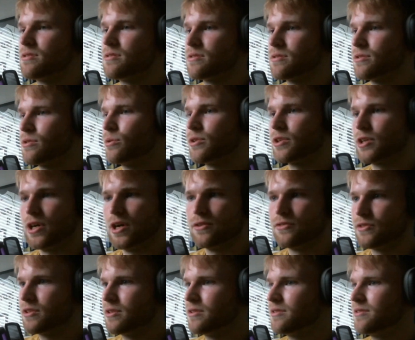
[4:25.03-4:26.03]
Still
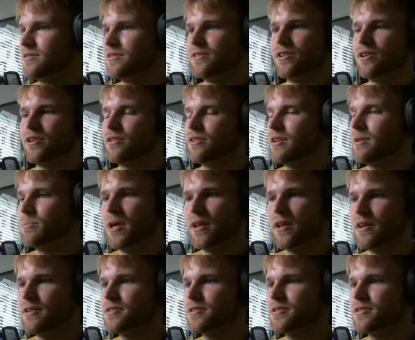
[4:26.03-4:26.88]
recovering, you know, man,